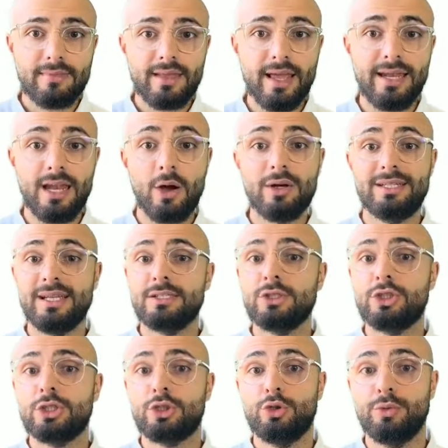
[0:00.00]
And now it doesn't
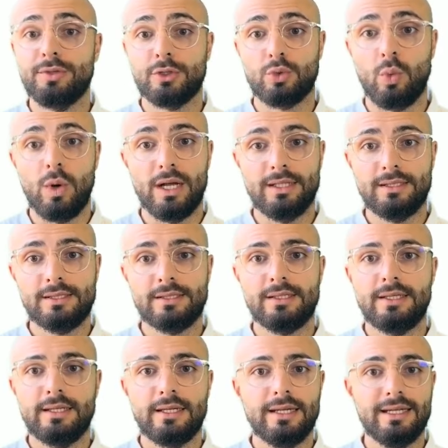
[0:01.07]
just do this once,
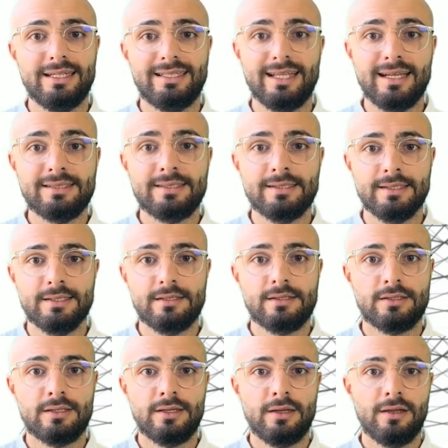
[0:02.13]
it does this
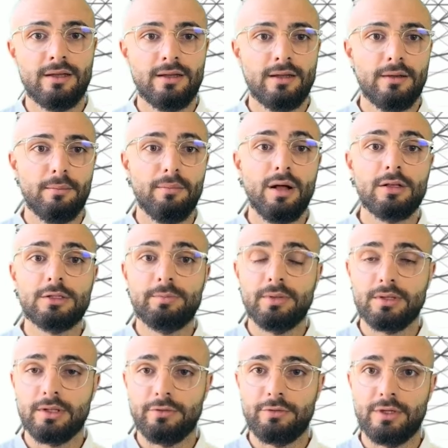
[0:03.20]
multiple
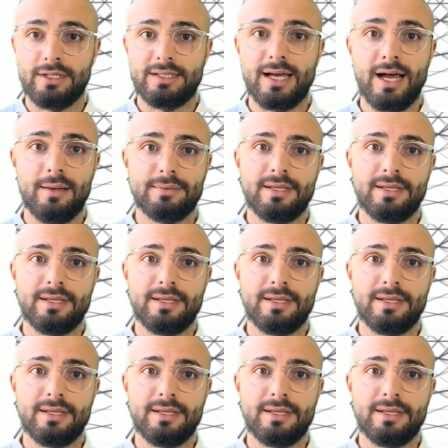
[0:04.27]
different times.